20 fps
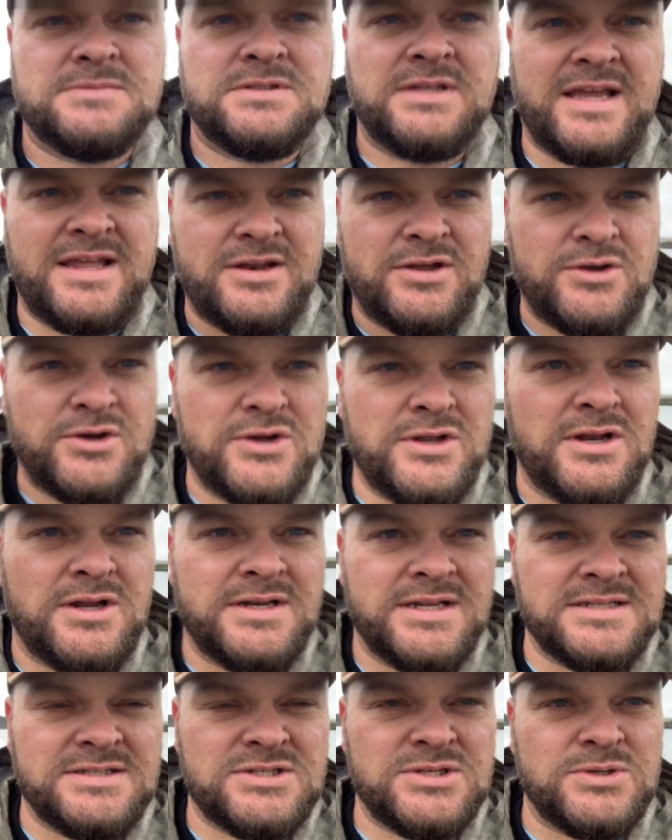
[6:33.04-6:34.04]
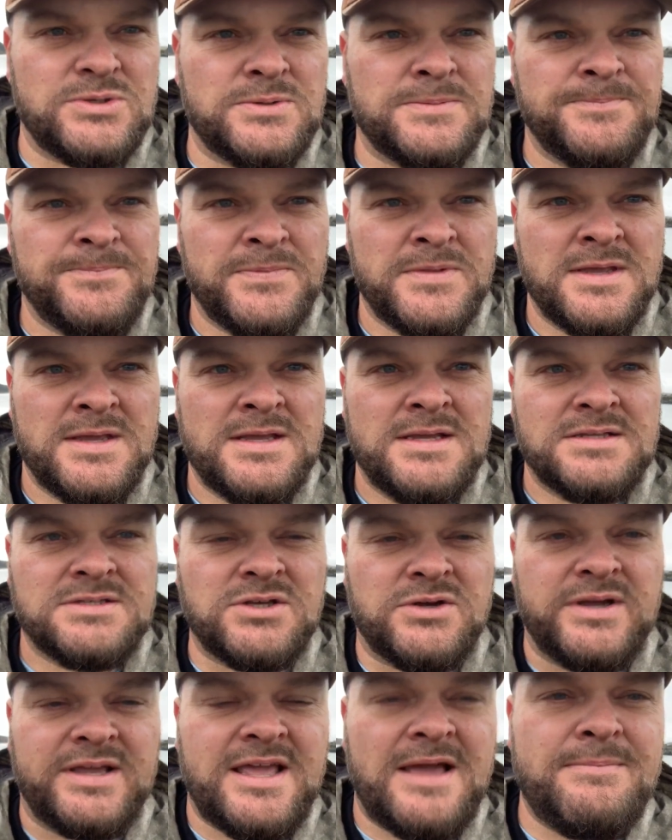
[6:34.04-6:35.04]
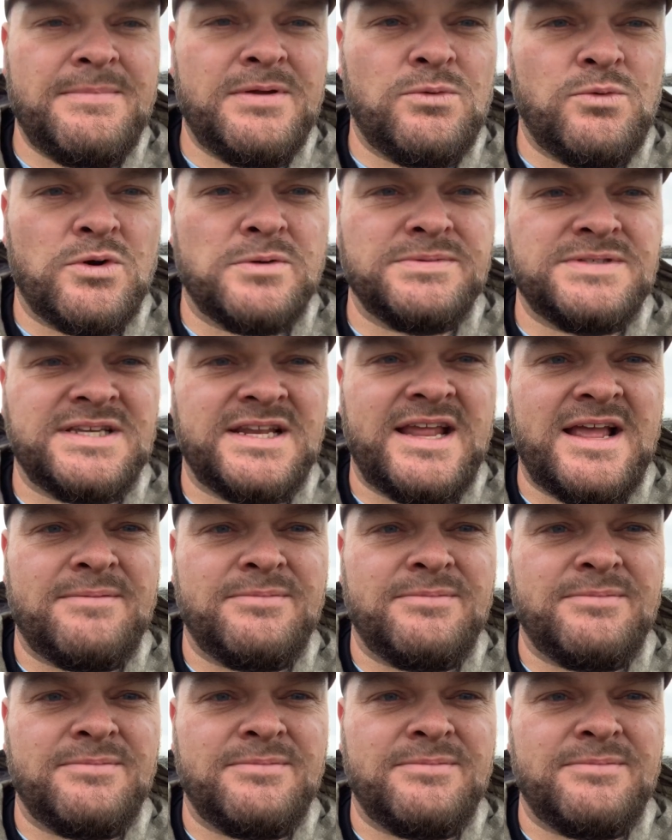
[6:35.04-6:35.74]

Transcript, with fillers: And a hood on it too. So it kept me warm today.